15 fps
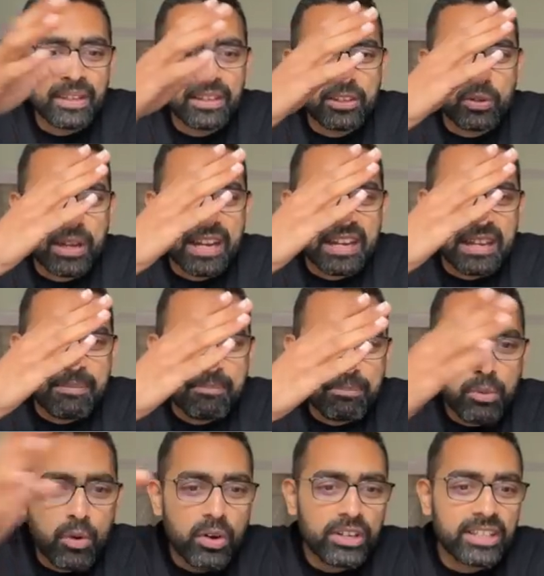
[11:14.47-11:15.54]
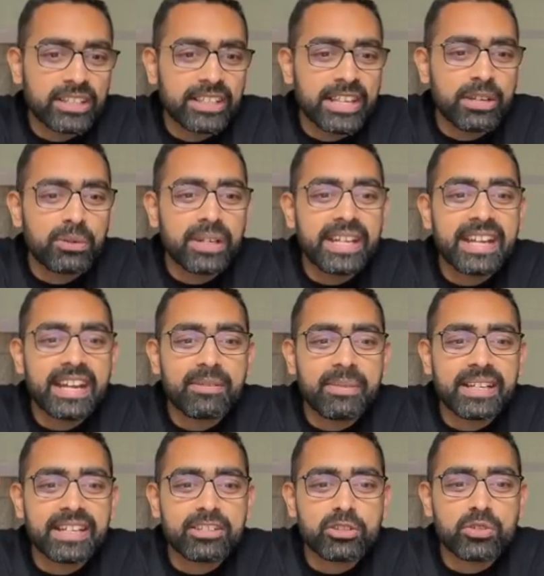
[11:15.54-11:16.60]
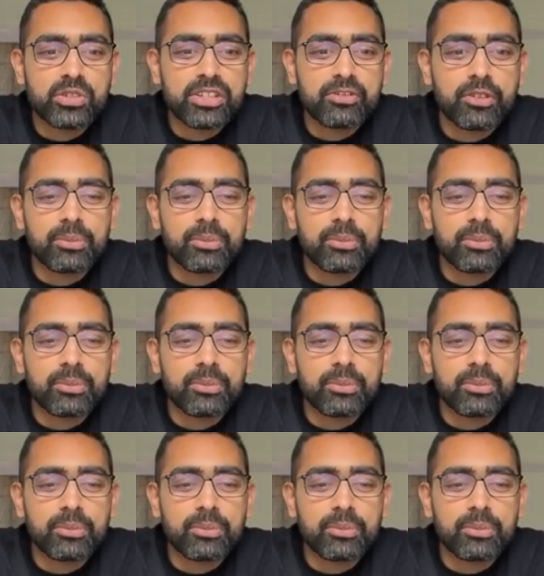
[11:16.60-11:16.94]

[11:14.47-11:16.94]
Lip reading: You can import newly admitted student